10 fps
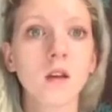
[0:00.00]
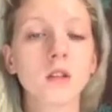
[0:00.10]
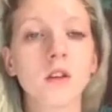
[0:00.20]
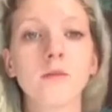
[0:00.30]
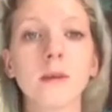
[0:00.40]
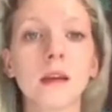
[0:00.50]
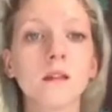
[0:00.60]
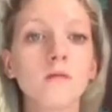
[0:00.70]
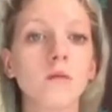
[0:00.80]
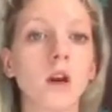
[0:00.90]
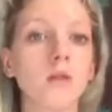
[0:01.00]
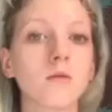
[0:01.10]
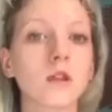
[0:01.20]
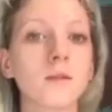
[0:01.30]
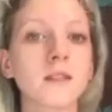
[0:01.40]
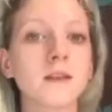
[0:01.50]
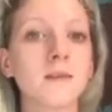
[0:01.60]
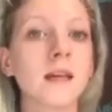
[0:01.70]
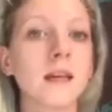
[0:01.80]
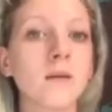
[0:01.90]
So for me, the home treatment team
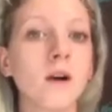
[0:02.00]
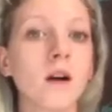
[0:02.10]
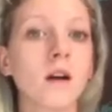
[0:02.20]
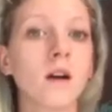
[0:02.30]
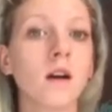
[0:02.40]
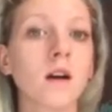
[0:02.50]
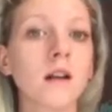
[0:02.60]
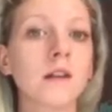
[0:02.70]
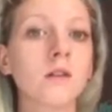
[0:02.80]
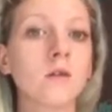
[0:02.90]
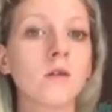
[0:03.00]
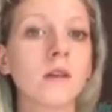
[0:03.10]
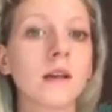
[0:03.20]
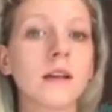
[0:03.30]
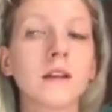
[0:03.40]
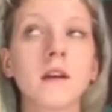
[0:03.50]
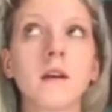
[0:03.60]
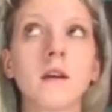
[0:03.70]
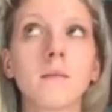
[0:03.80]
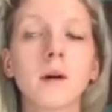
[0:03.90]
key worker, clinical lead,
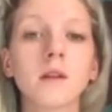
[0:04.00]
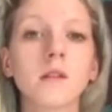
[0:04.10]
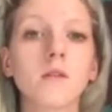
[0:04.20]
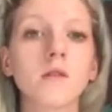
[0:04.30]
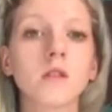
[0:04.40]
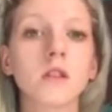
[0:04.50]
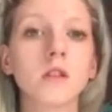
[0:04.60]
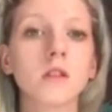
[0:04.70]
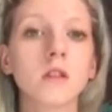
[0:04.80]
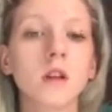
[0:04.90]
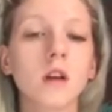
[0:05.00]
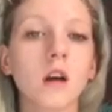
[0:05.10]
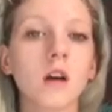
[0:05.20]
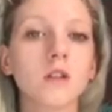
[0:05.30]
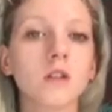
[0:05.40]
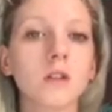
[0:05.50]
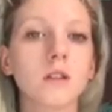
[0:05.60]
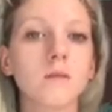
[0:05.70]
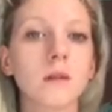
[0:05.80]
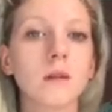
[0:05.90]
my psychologist,
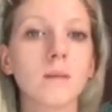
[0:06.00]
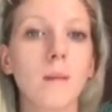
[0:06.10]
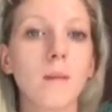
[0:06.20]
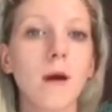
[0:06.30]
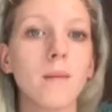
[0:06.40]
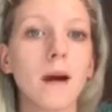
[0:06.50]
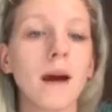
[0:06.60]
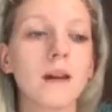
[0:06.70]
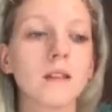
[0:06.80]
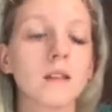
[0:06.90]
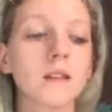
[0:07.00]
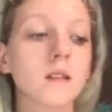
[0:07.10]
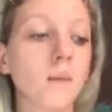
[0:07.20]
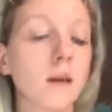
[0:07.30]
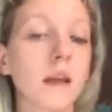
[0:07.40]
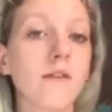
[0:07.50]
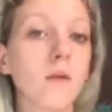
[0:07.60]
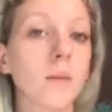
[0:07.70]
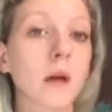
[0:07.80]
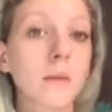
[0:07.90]
psychiatrist, me, my mum, and somebody
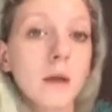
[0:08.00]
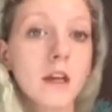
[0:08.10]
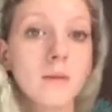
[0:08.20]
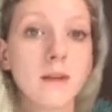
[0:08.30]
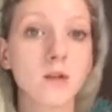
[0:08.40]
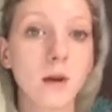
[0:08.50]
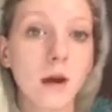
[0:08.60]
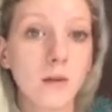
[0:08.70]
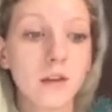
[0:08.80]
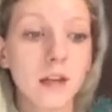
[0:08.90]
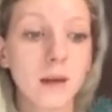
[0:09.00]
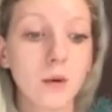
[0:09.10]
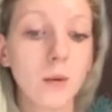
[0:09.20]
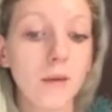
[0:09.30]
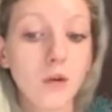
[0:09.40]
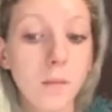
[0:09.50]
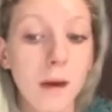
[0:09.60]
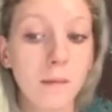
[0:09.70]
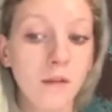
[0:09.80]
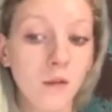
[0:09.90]
from community mental health team who I've not
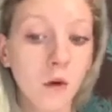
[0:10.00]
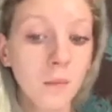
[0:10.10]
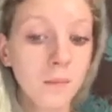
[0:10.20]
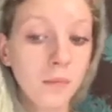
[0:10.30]
met before.